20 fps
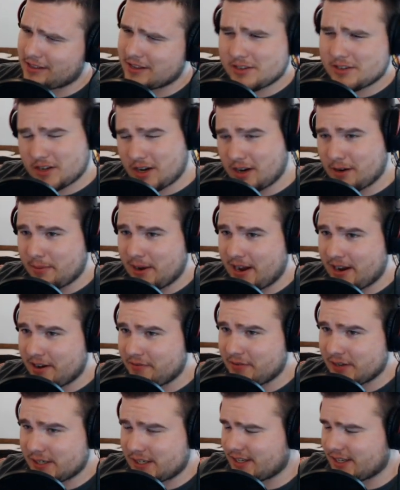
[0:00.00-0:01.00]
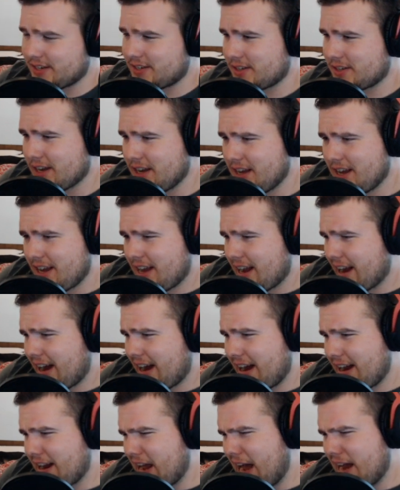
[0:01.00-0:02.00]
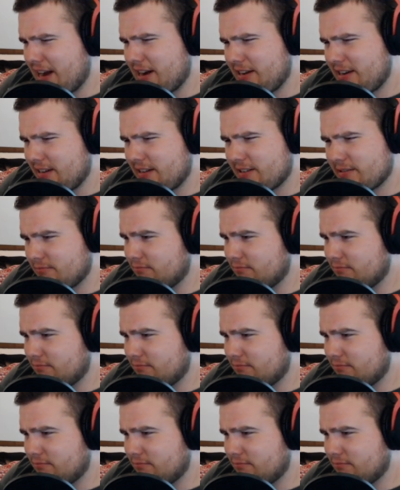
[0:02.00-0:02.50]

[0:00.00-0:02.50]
let's talk about how to fix this. I